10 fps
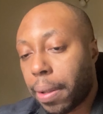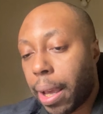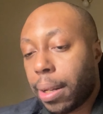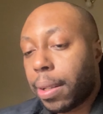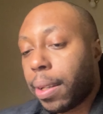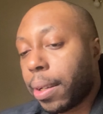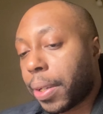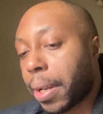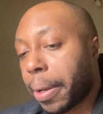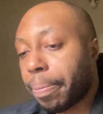and the things
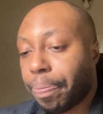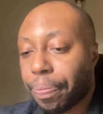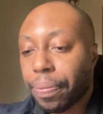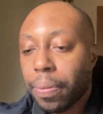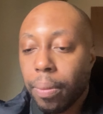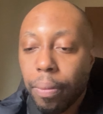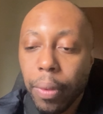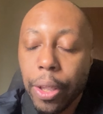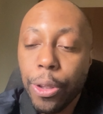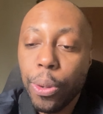that
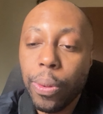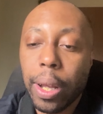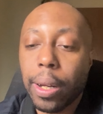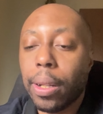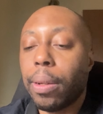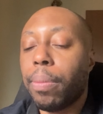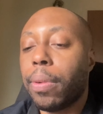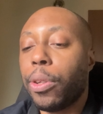you letting them,